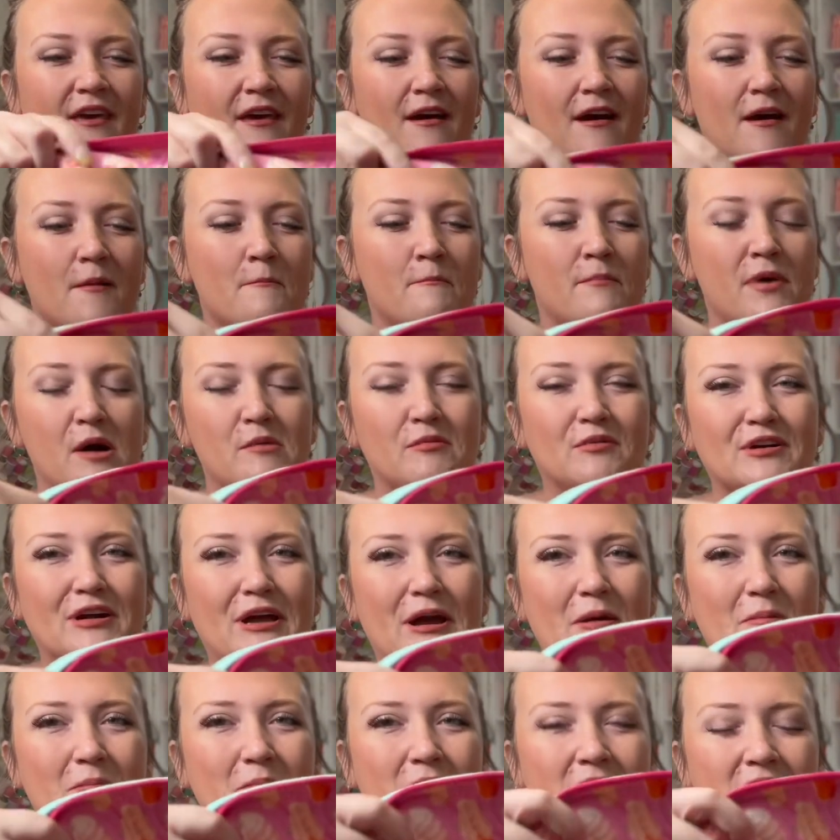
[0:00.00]

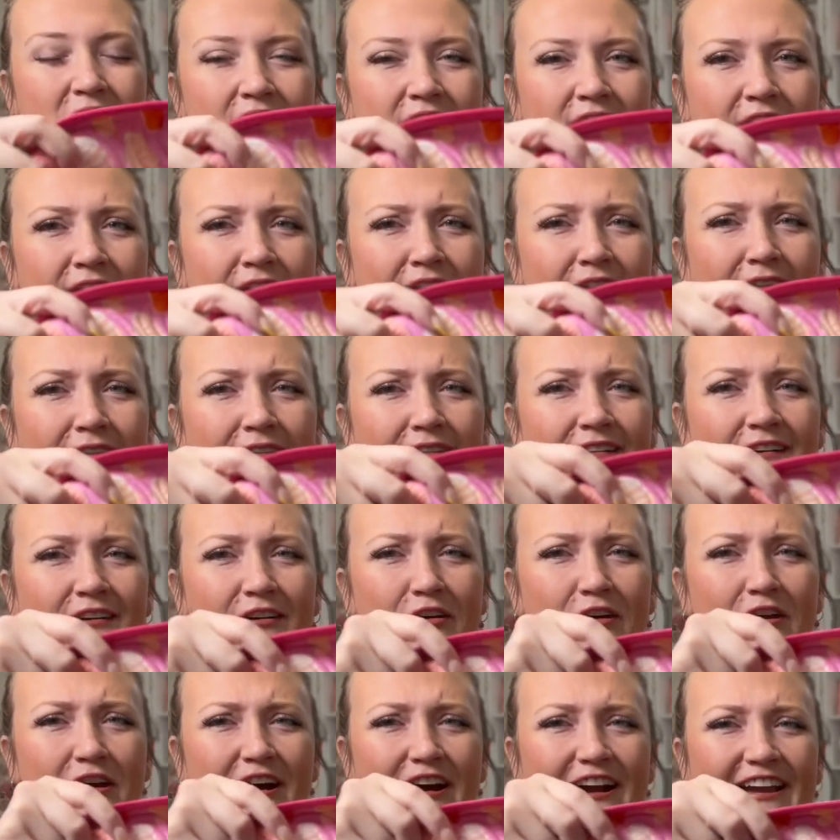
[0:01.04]
bubblegum or
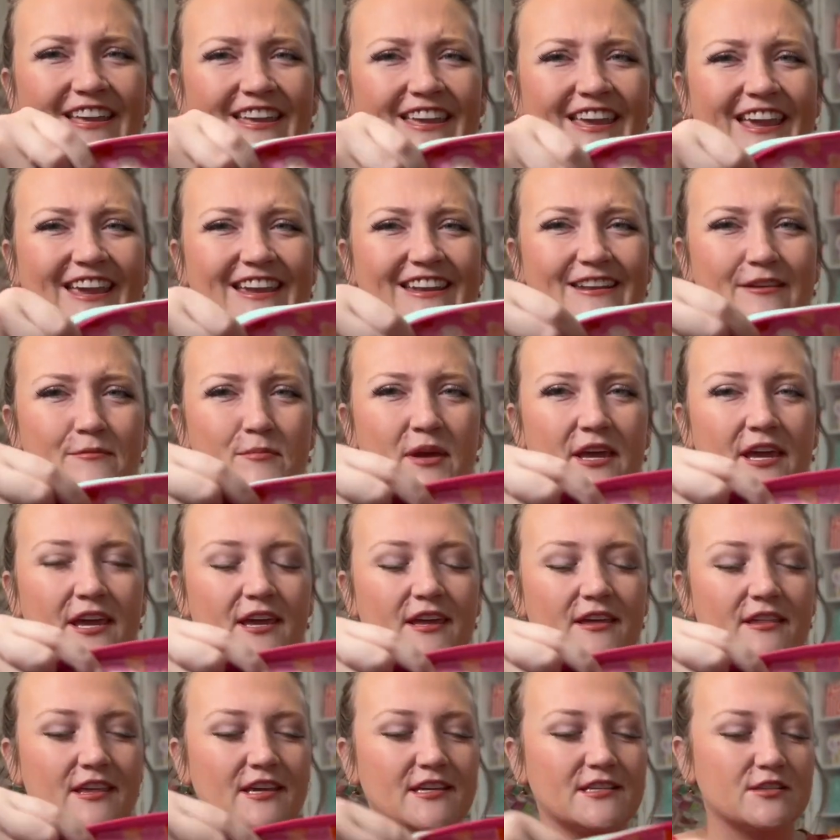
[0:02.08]
cotton candy pink,
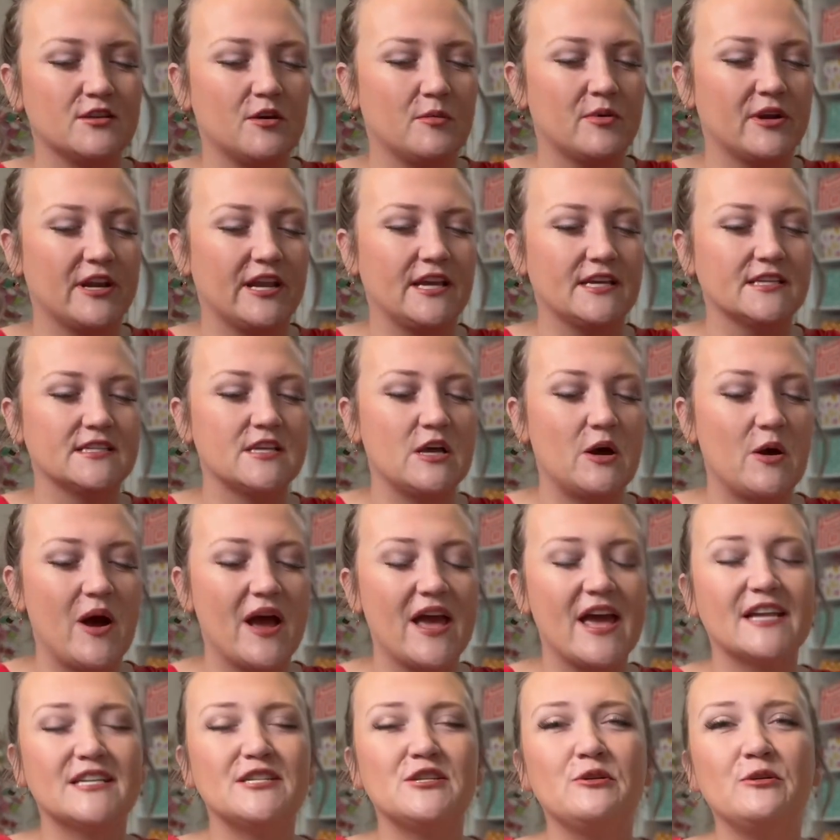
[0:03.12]
like so pretty. So I
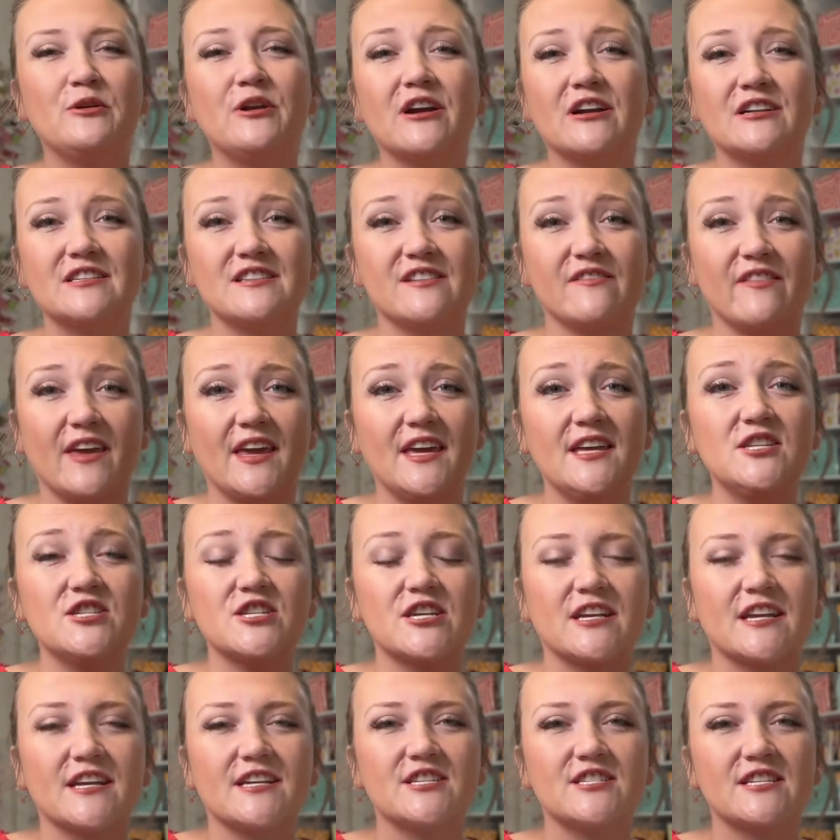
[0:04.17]
had 2 yards of each
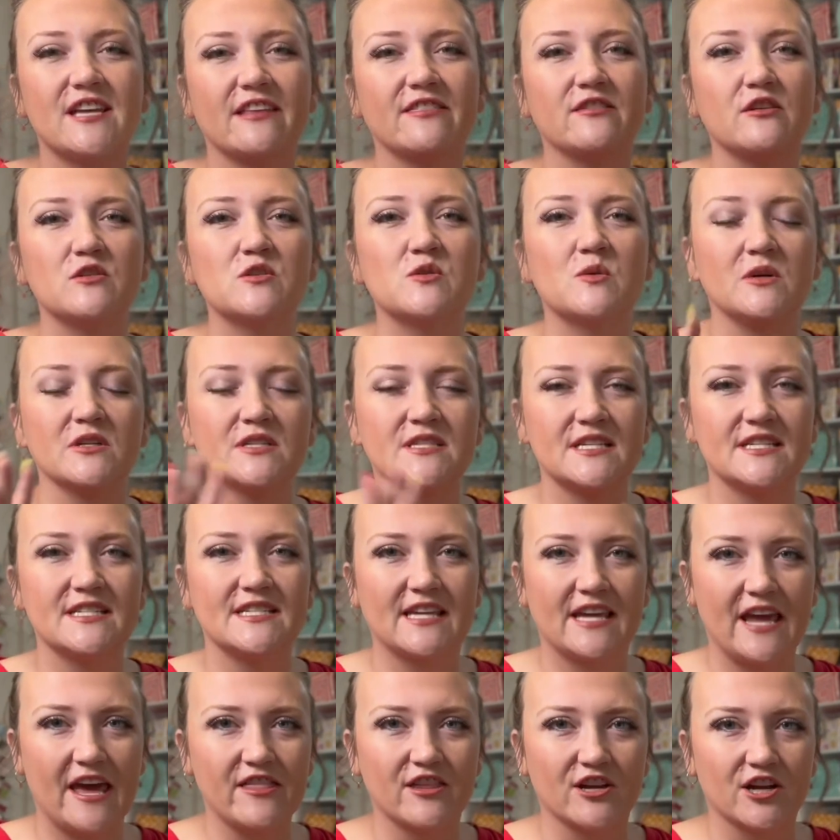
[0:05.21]
and I just had those quilted
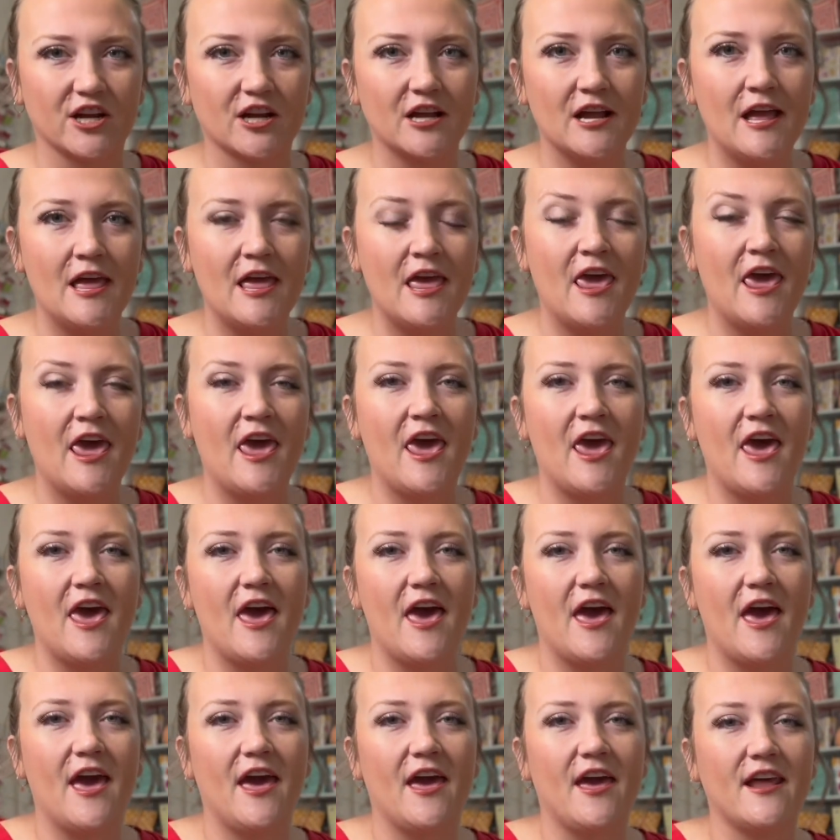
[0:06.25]
together
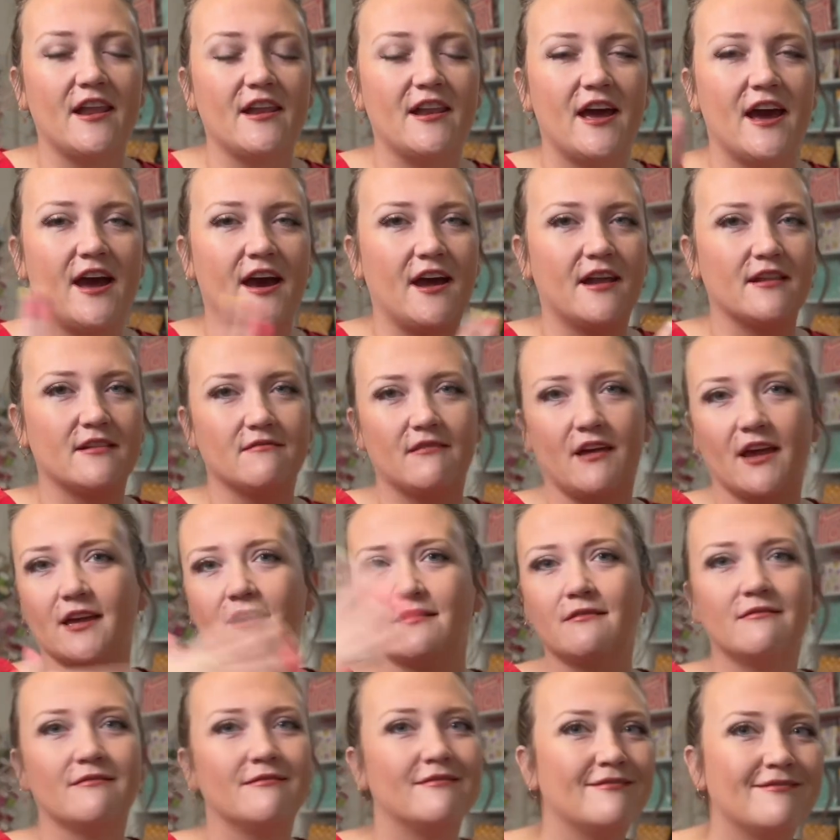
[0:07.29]
and had like
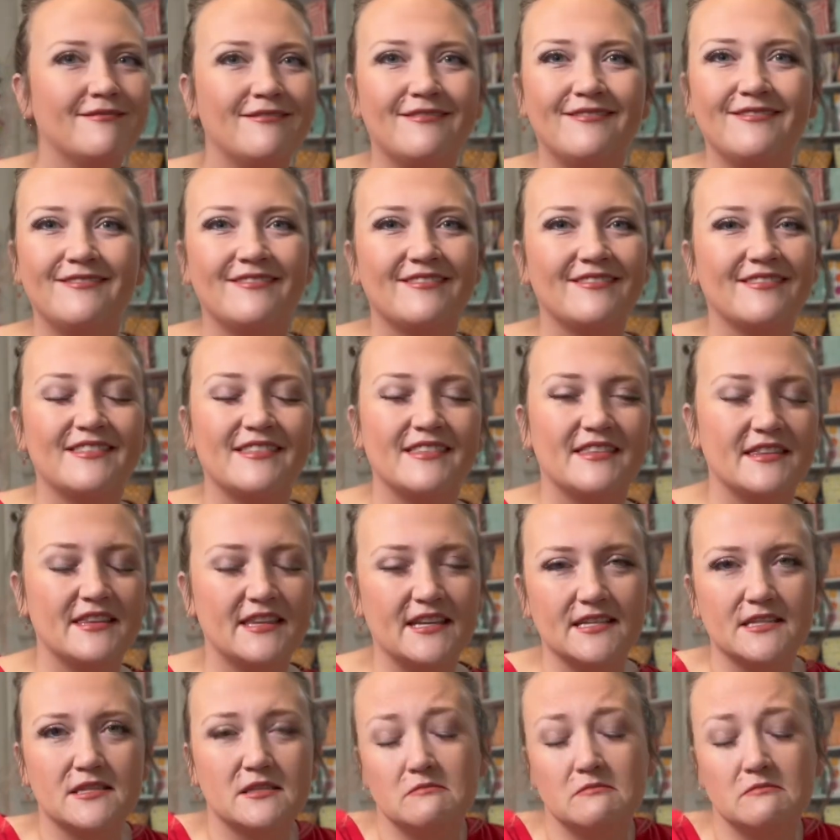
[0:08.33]
these